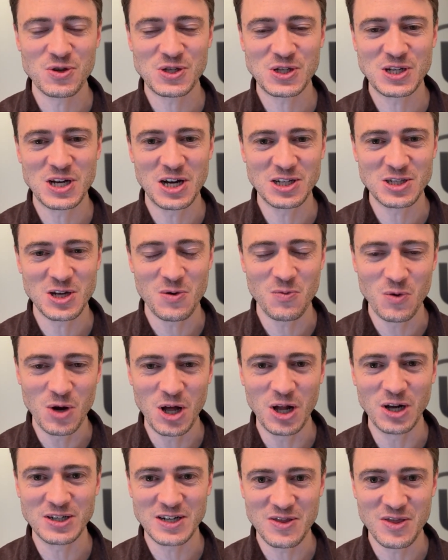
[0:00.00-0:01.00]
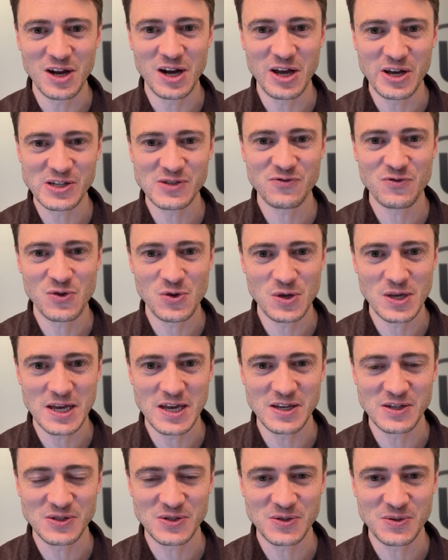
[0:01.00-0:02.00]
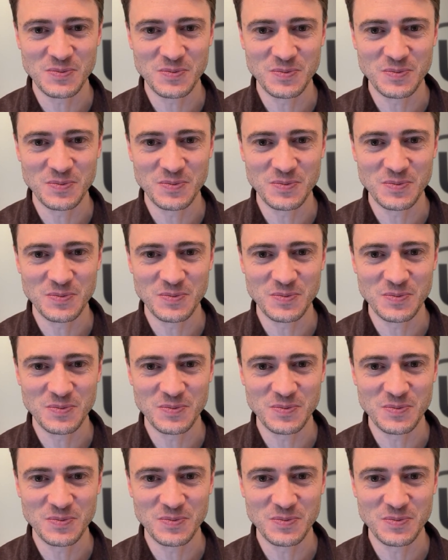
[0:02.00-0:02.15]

startup world in the last few years.